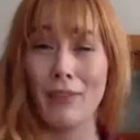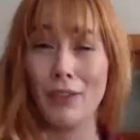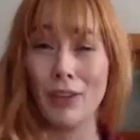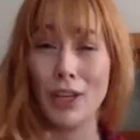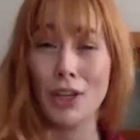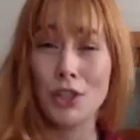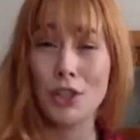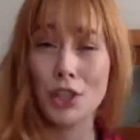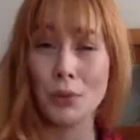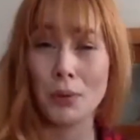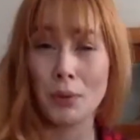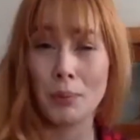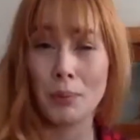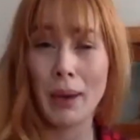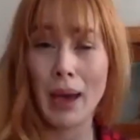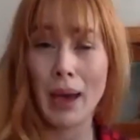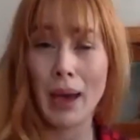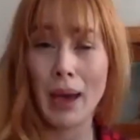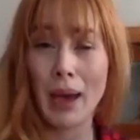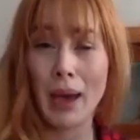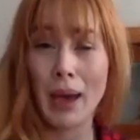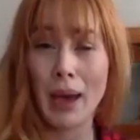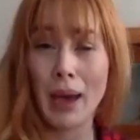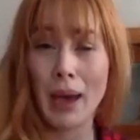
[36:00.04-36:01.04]
with background
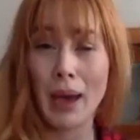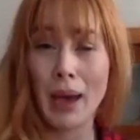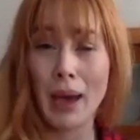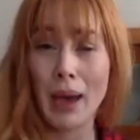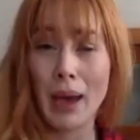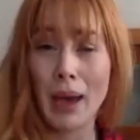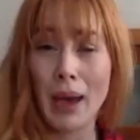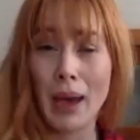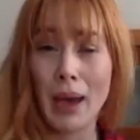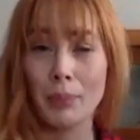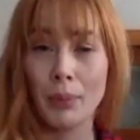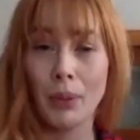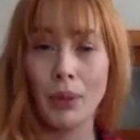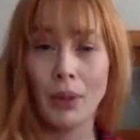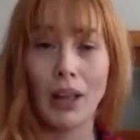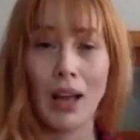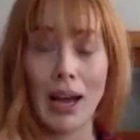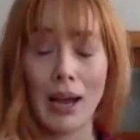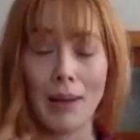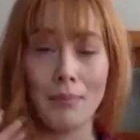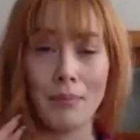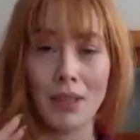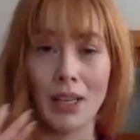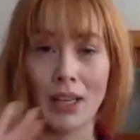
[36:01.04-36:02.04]
people, I'm kind of
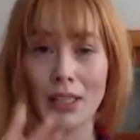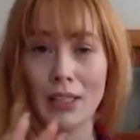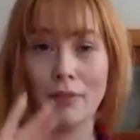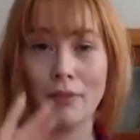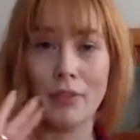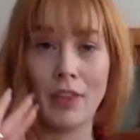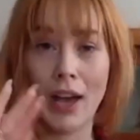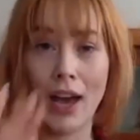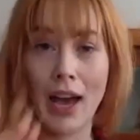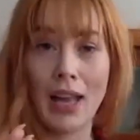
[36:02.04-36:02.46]
that